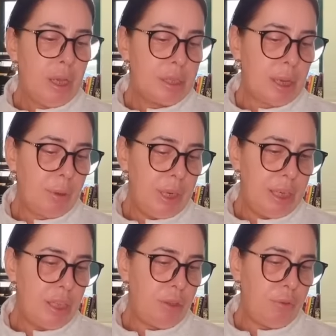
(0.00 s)
So I
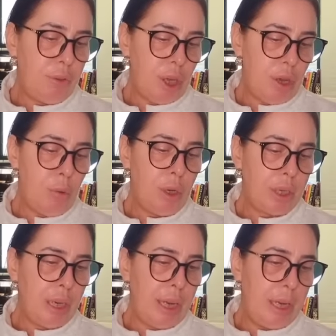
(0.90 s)
needed a few
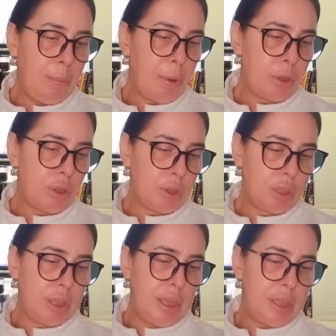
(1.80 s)
cleaning
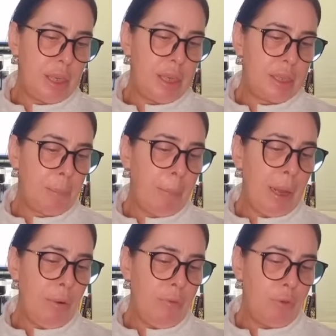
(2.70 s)
products. And this is the
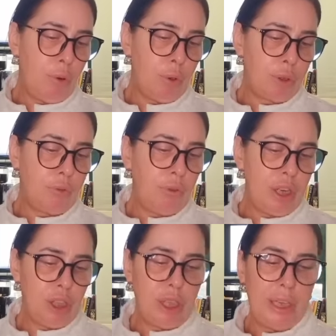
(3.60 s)
Power Force
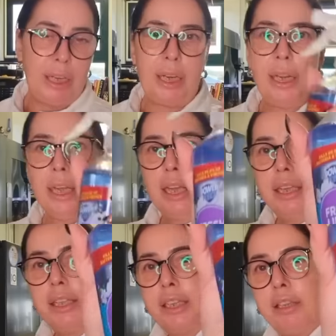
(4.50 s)
Fresh Linen
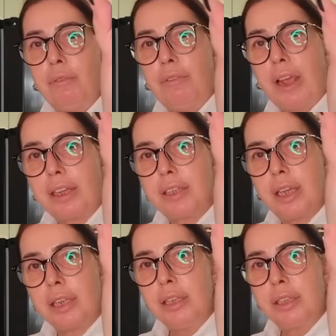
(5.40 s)

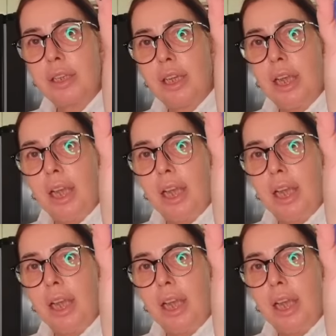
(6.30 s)
Disinfectant.